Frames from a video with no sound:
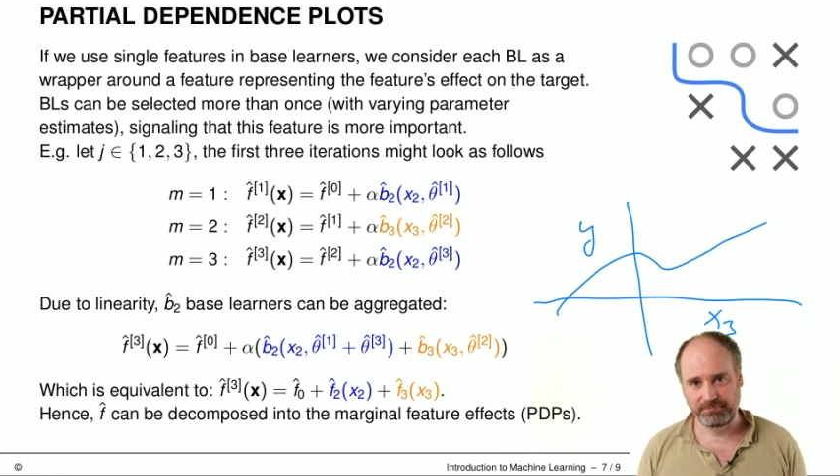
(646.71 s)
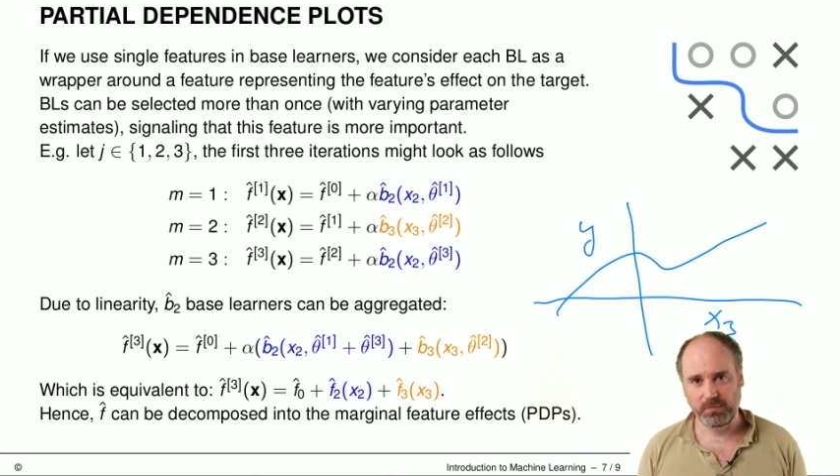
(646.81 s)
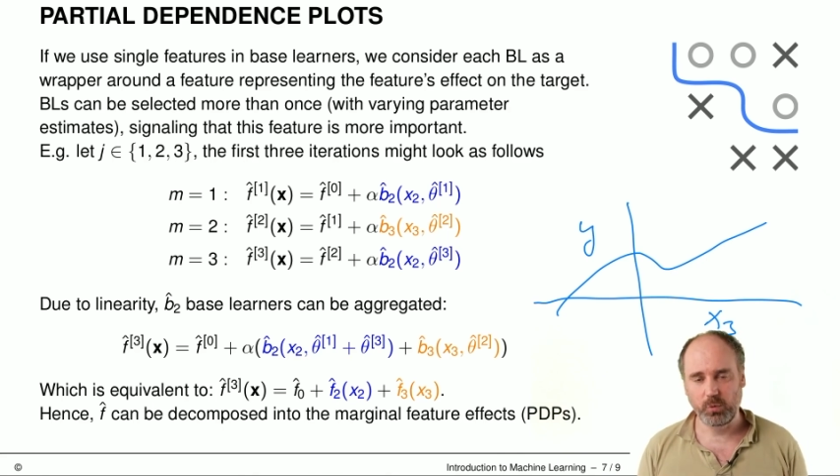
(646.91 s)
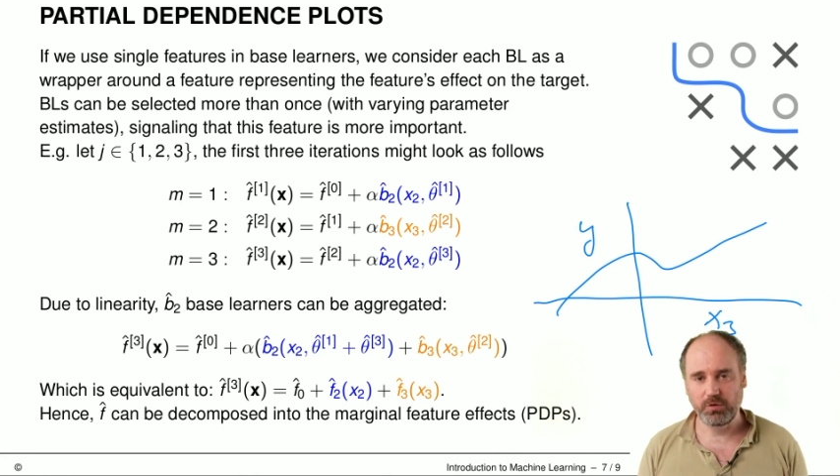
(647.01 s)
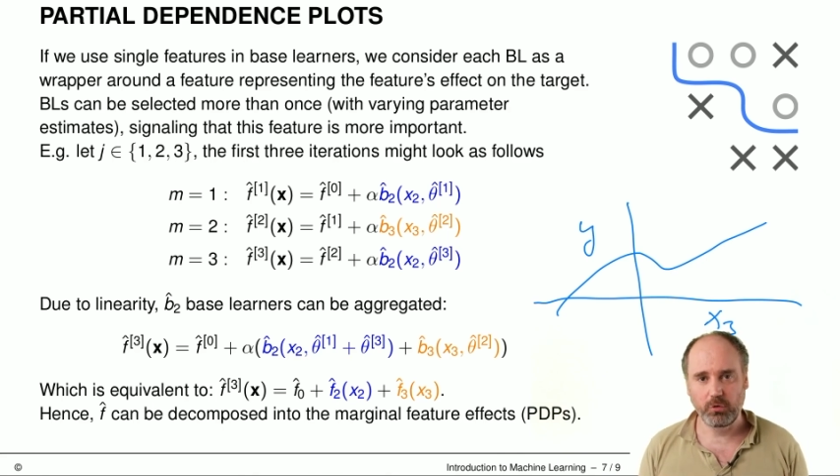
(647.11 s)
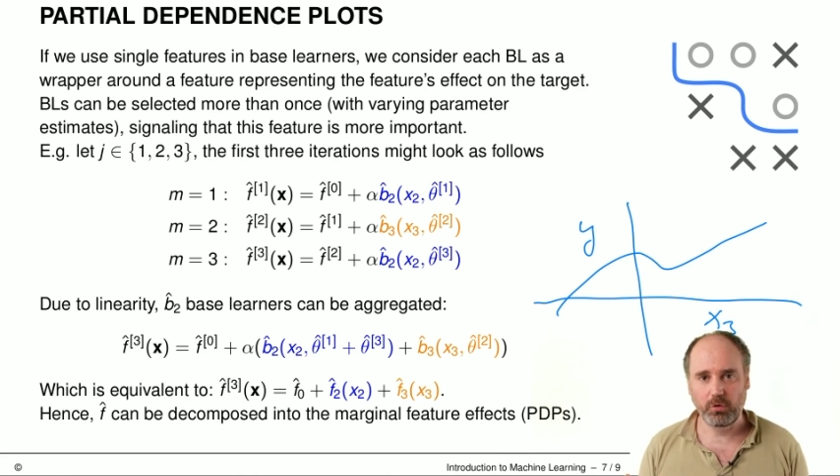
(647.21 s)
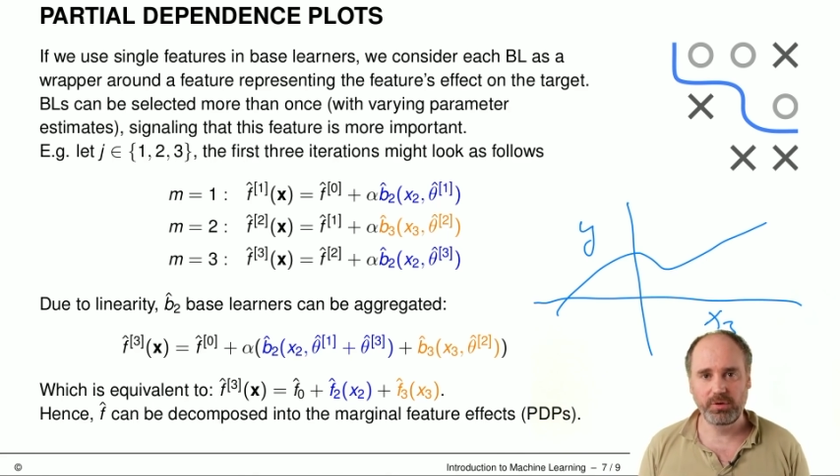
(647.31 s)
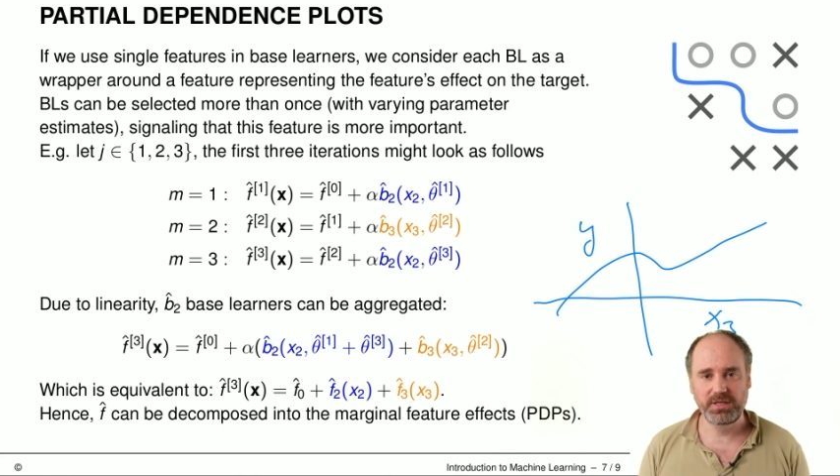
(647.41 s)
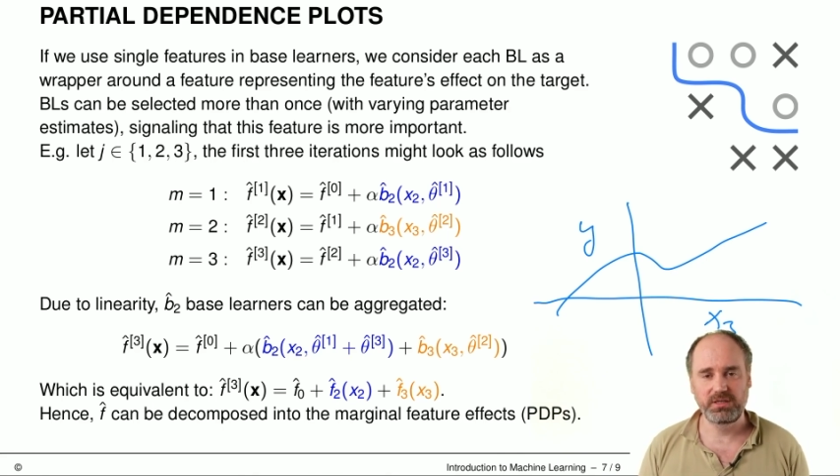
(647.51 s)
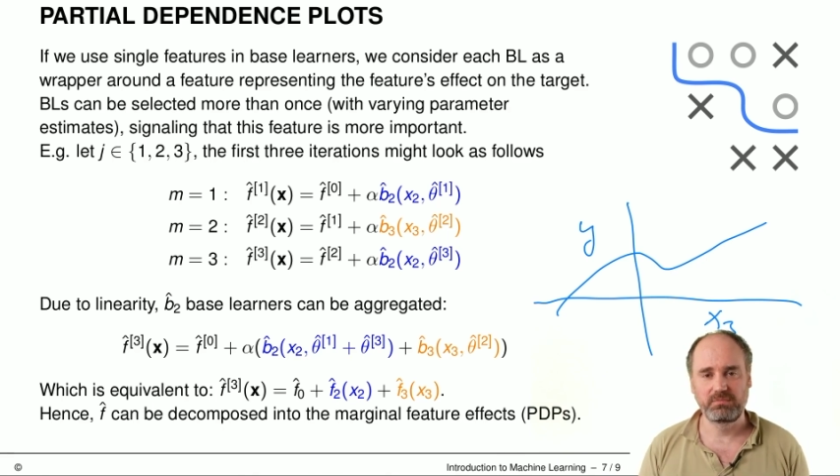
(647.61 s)
We have
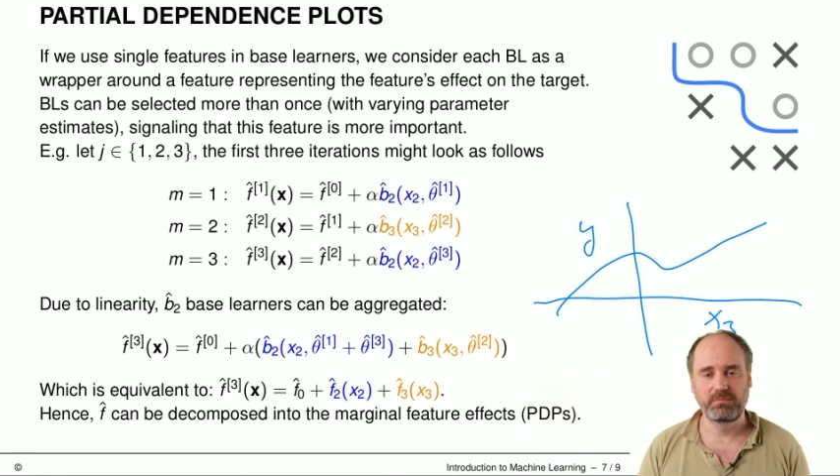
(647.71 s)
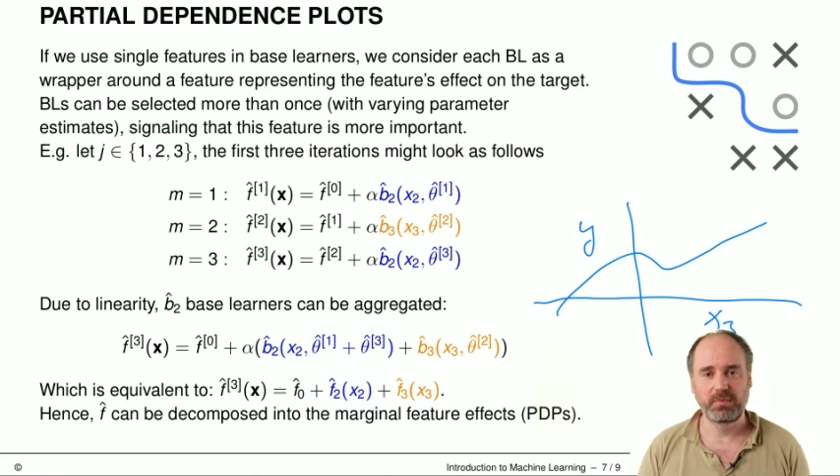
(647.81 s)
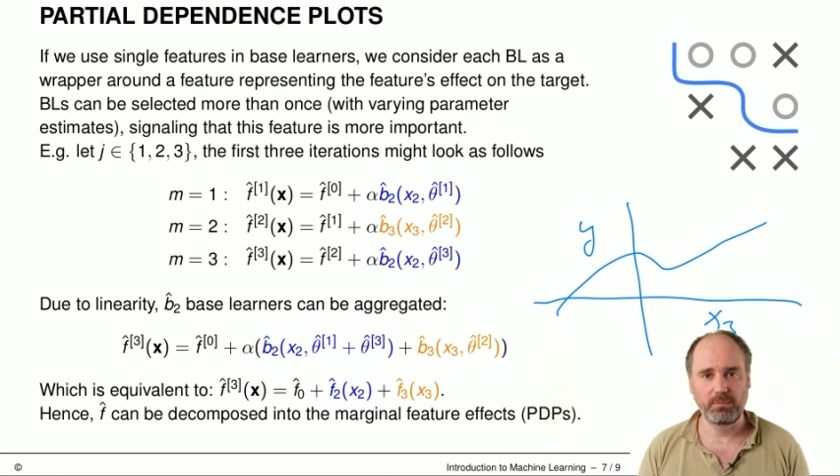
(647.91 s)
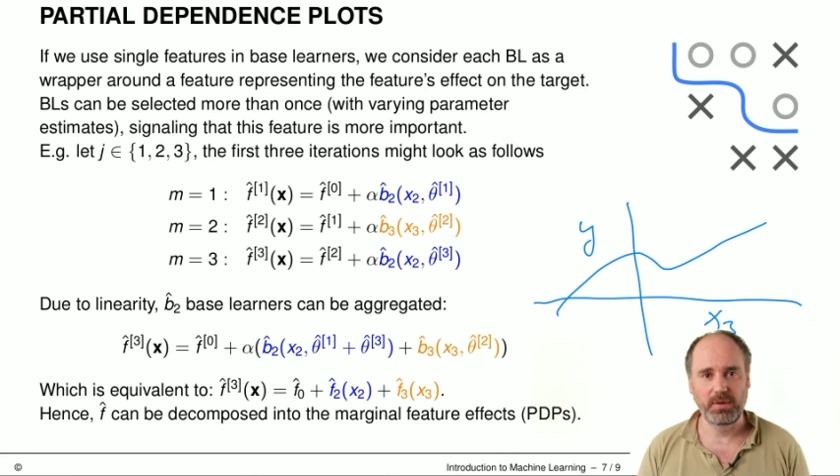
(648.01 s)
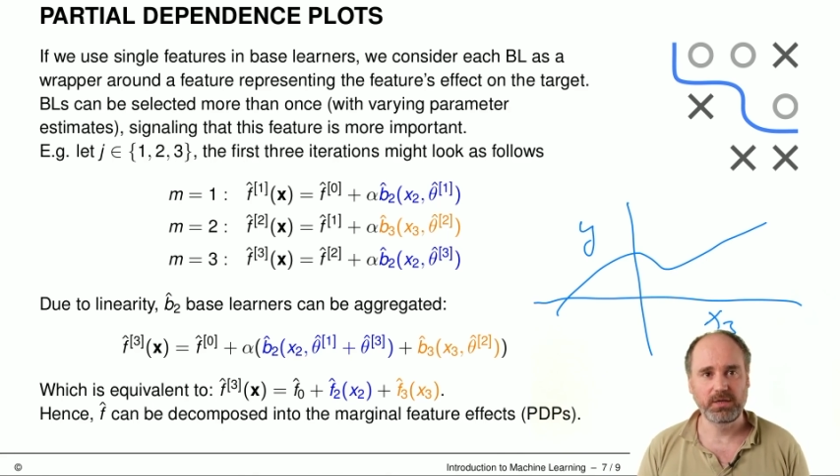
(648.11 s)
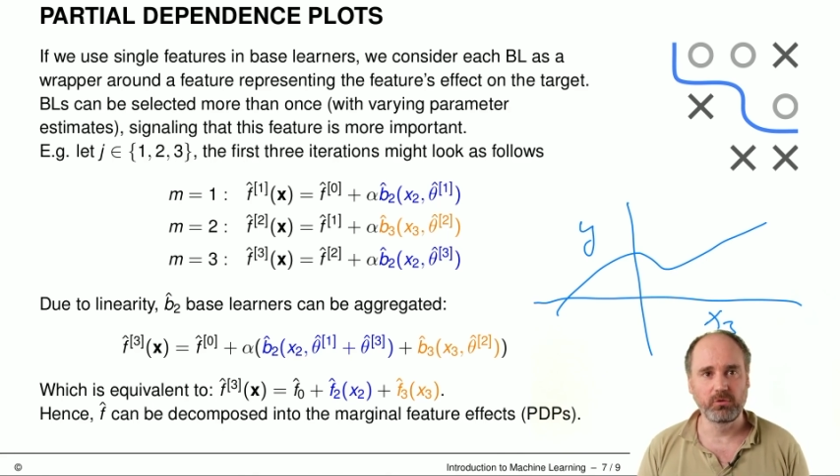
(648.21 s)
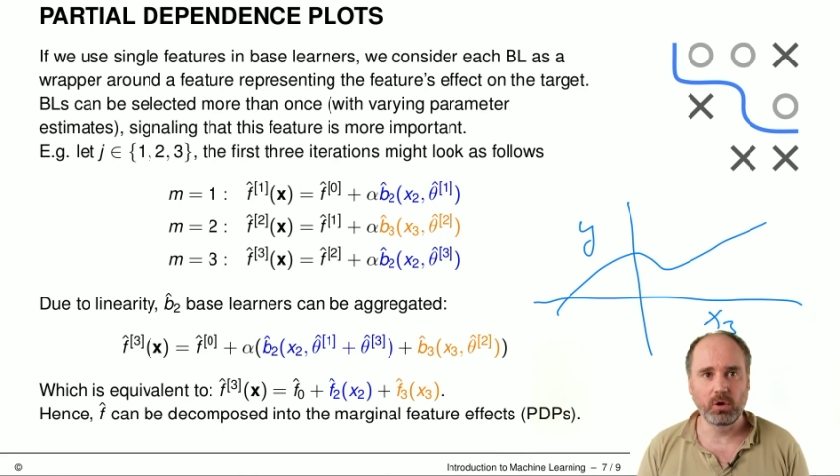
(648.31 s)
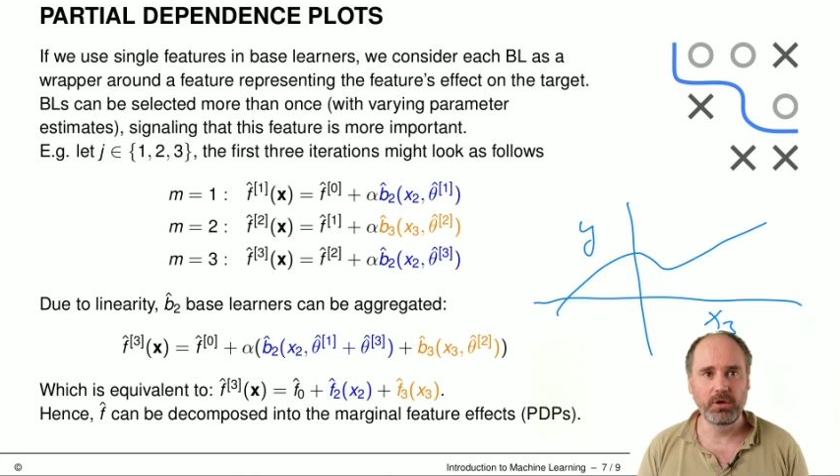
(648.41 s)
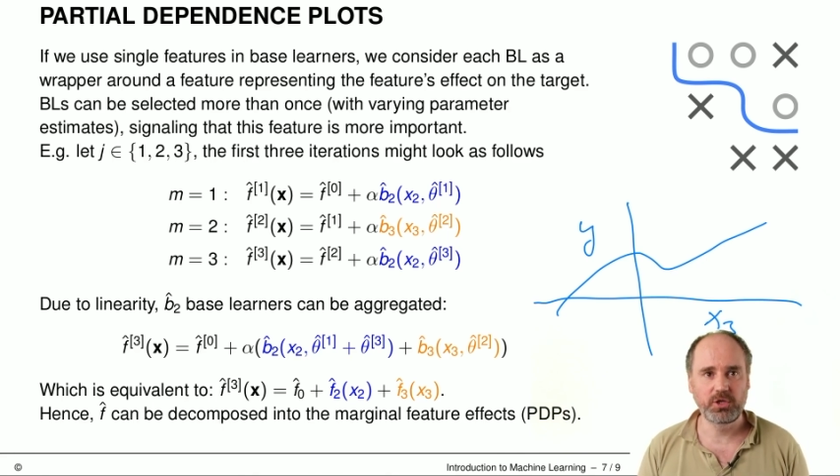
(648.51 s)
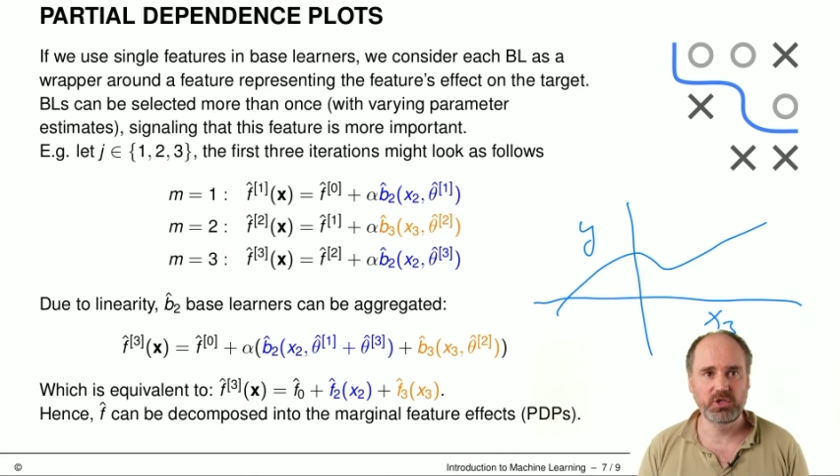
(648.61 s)
already
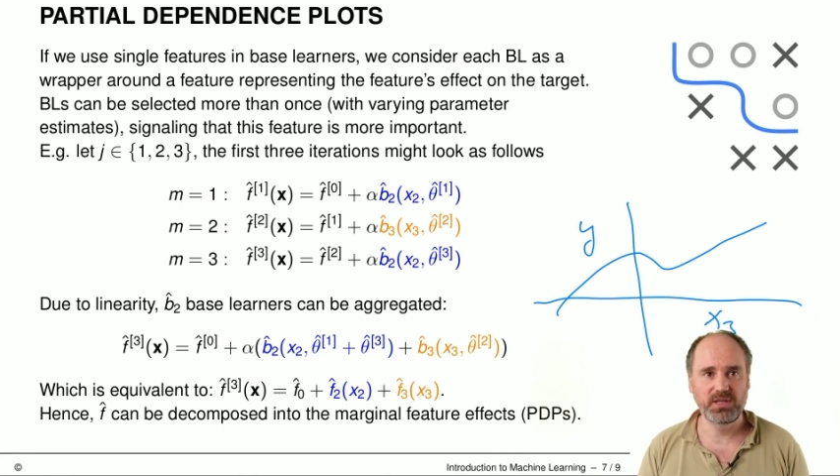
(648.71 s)
acknowledged